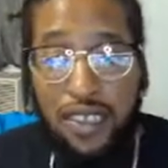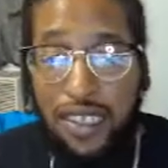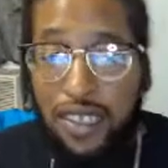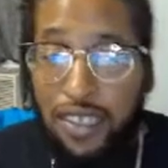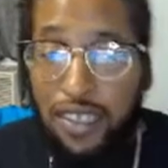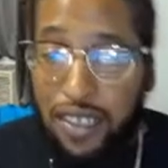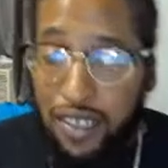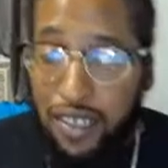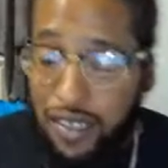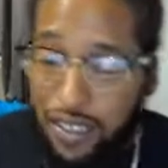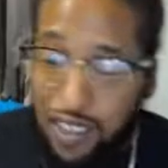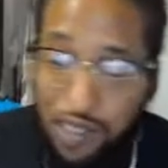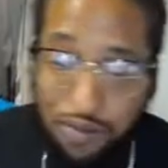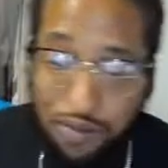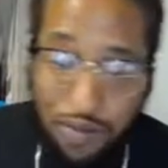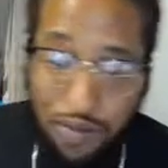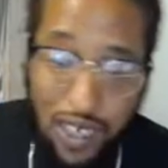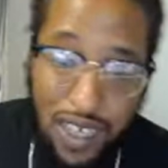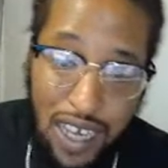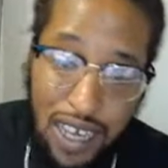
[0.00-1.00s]
that something
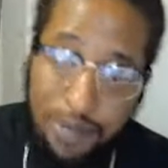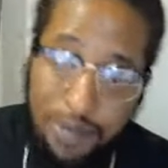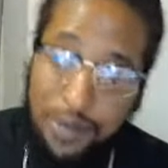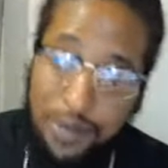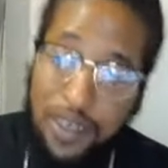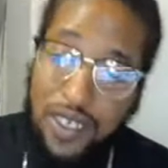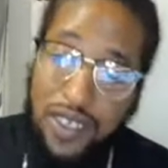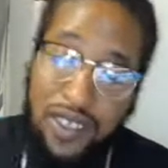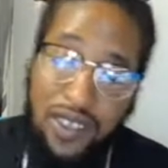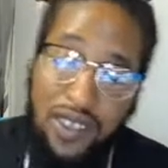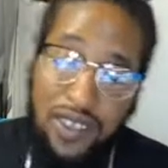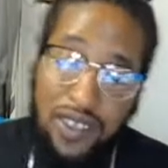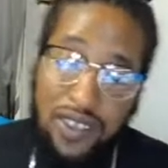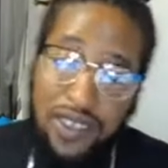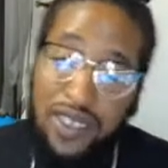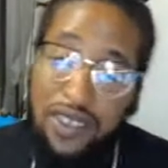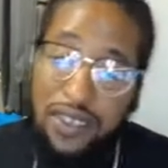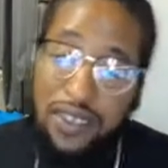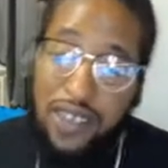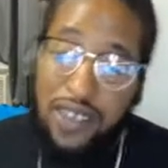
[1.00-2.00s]
might happen just because
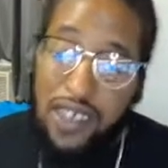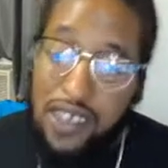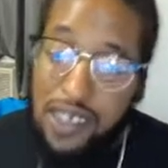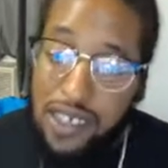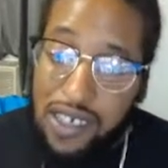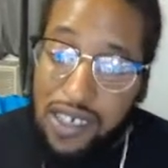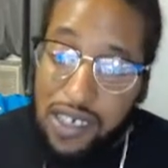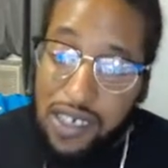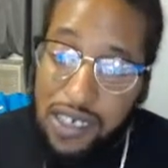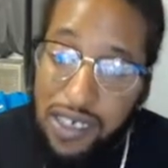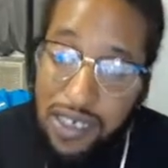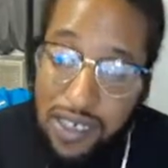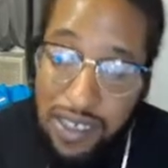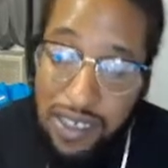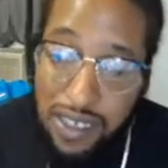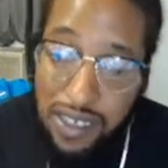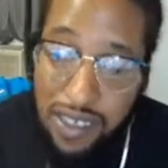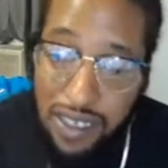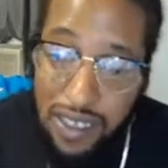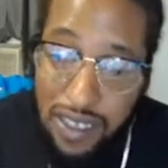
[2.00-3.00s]
this uh
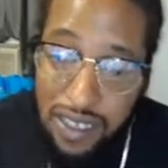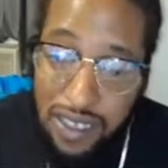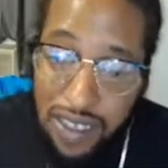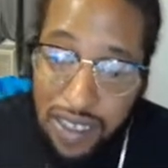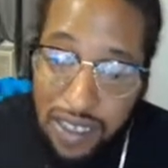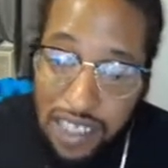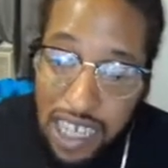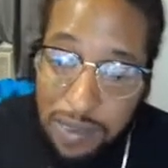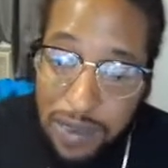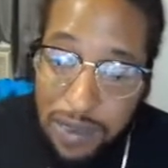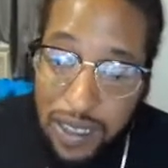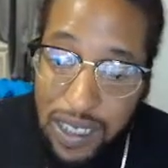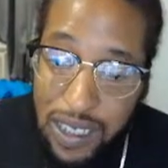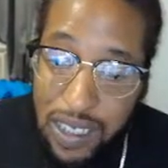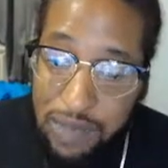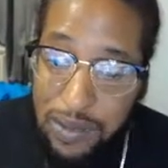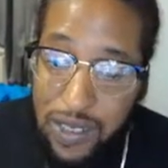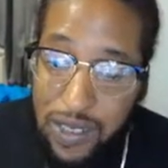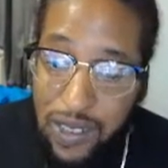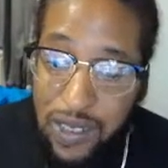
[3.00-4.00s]
this chapter
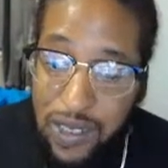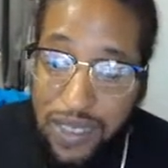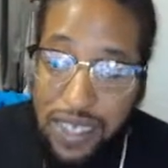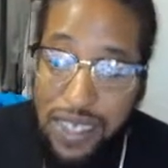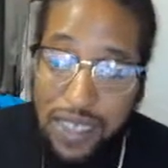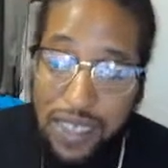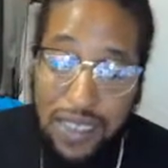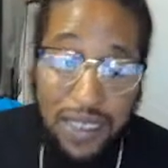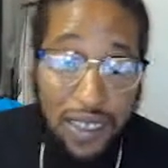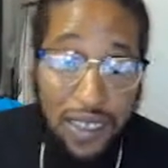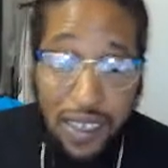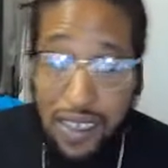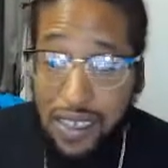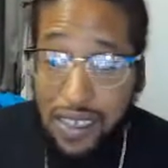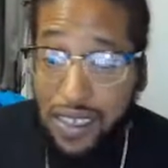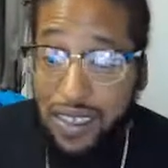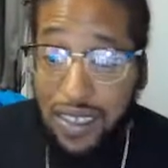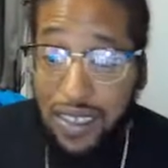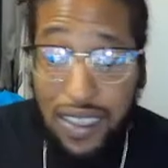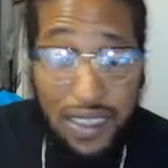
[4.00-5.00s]
came to an end.
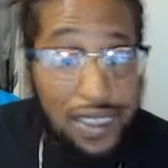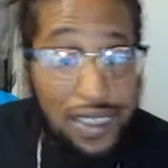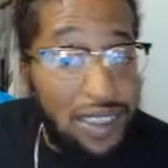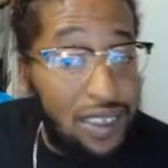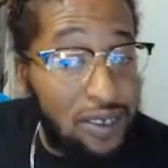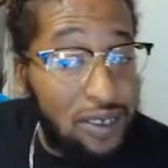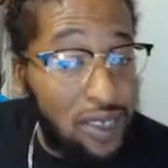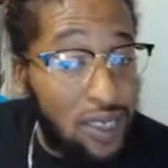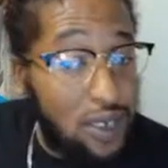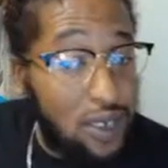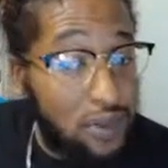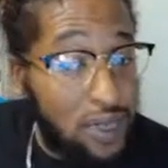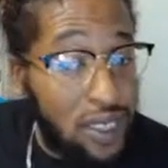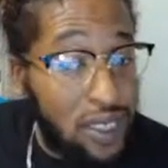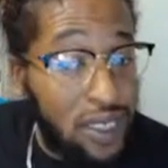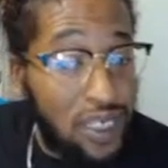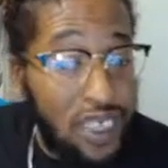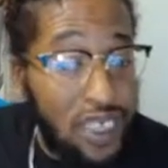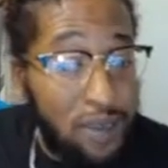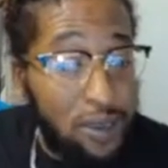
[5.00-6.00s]
Hey, it ain't say it was gonna
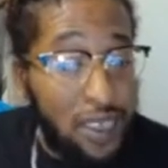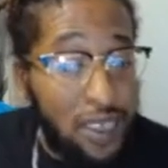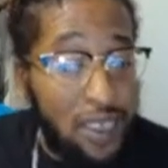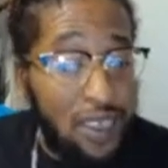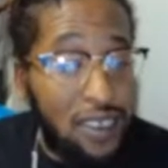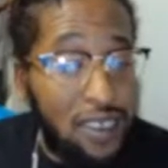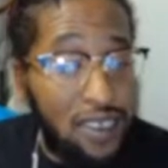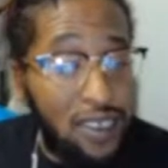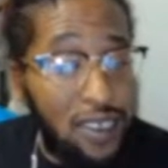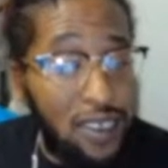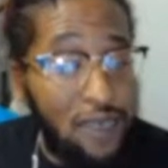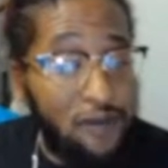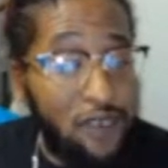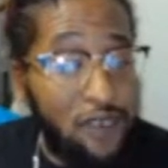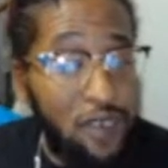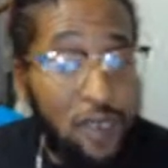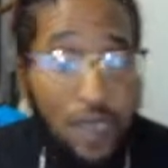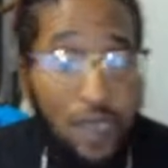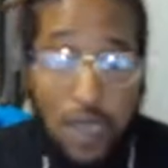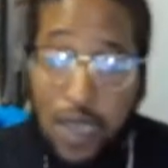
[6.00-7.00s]
be a chapter
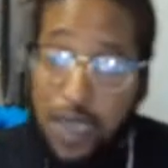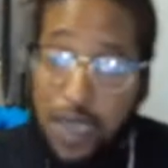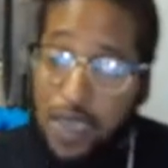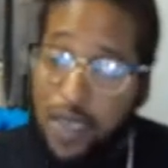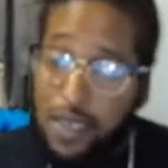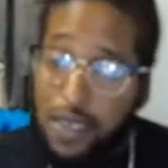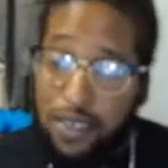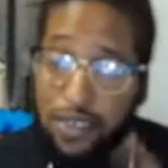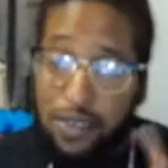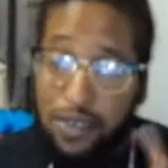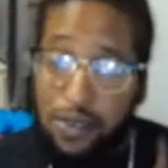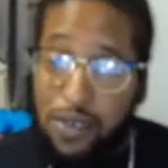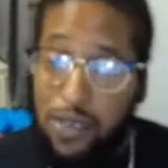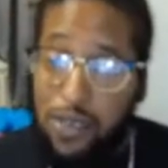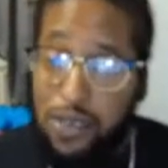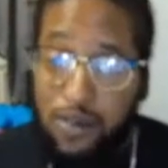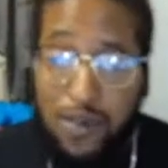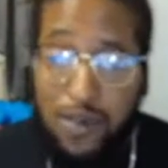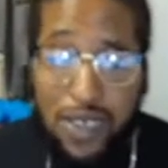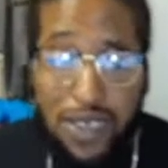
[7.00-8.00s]
87. So
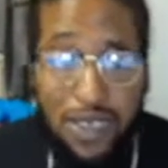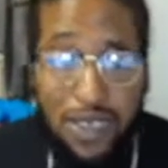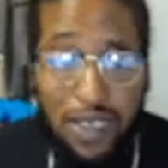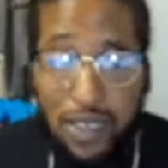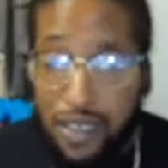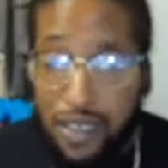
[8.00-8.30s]
look, man,